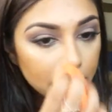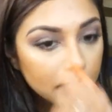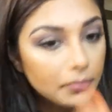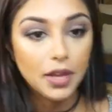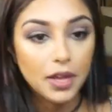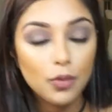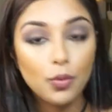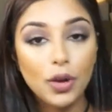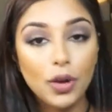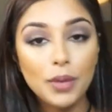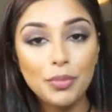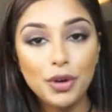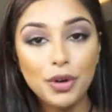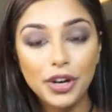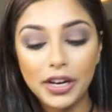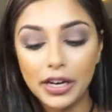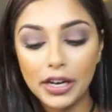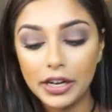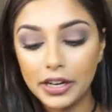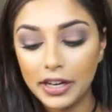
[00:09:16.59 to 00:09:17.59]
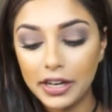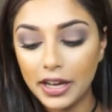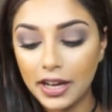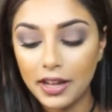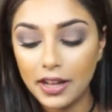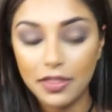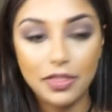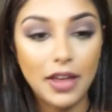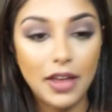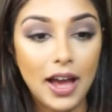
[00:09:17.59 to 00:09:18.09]
And one more
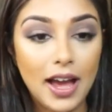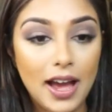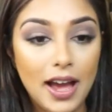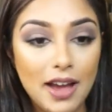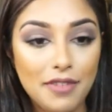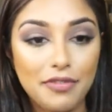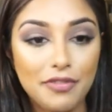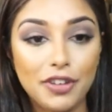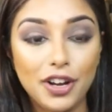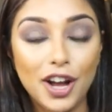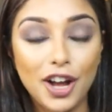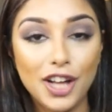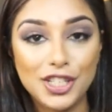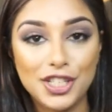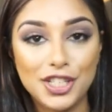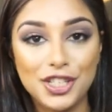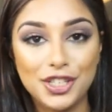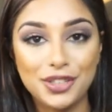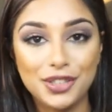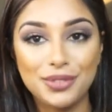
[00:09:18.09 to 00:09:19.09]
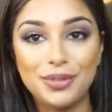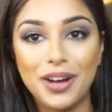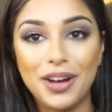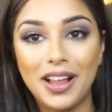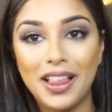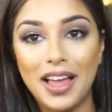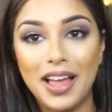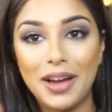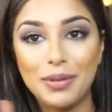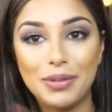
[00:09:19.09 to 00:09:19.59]
area that I forgot to do
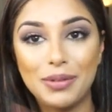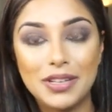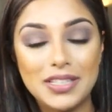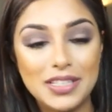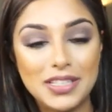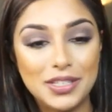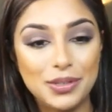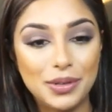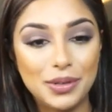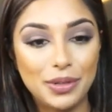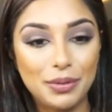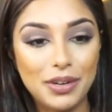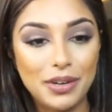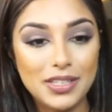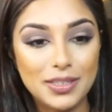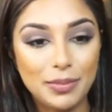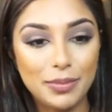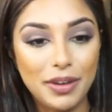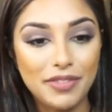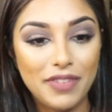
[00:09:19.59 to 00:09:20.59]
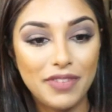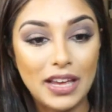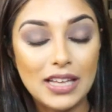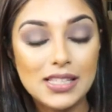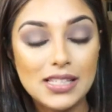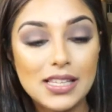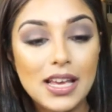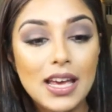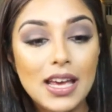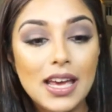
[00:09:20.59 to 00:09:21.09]
while I was doing the rest of my
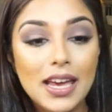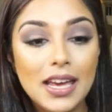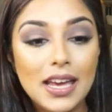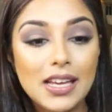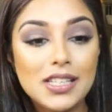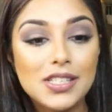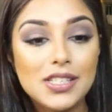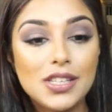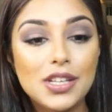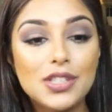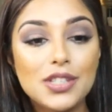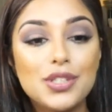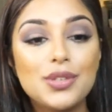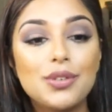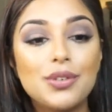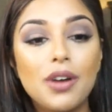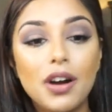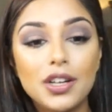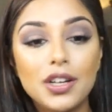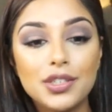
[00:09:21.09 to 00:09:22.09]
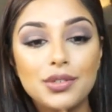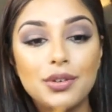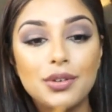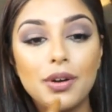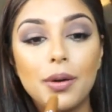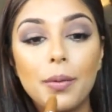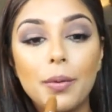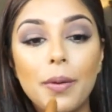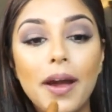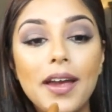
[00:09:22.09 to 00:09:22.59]
face is to
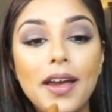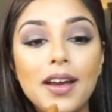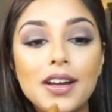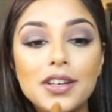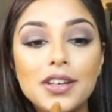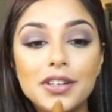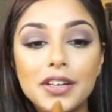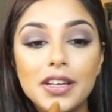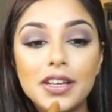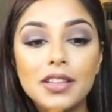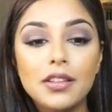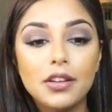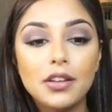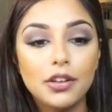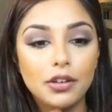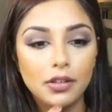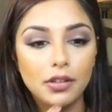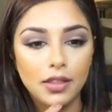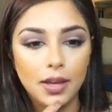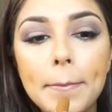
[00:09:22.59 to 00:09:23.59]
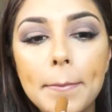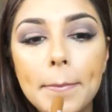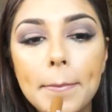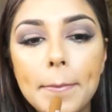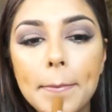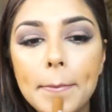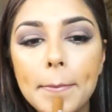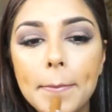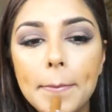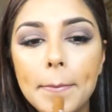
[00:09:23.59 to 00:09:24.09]
contour right underneath your lip.
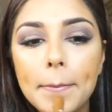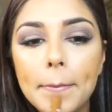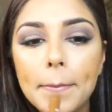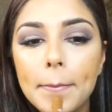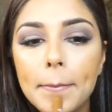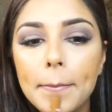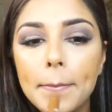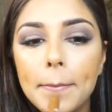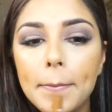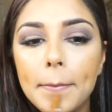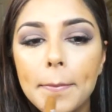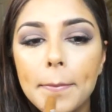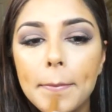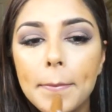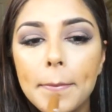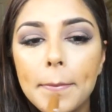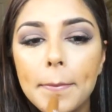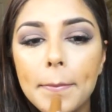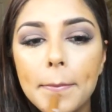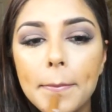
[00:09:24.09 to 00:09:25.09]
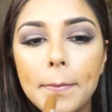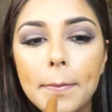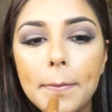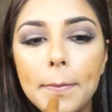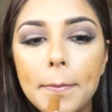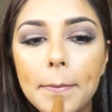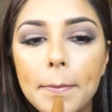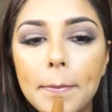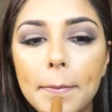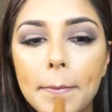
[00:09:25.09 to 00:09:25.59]
And this is just going to give your
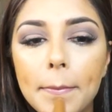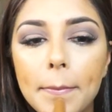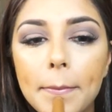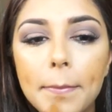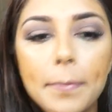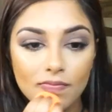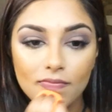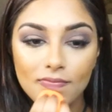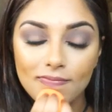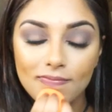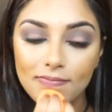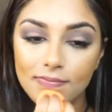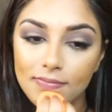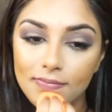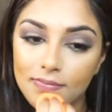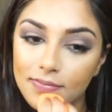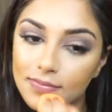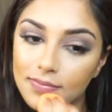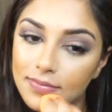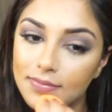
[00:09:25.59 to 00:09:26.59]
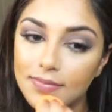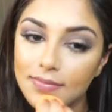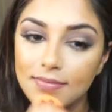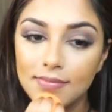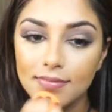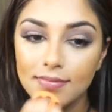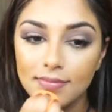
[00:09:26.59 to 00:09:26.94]
lips a more powderier effect.